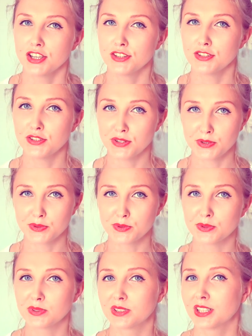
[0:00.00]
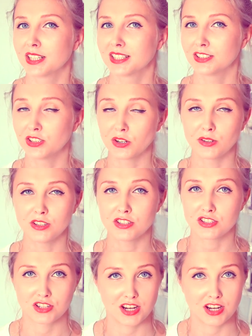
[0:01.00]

new knowledge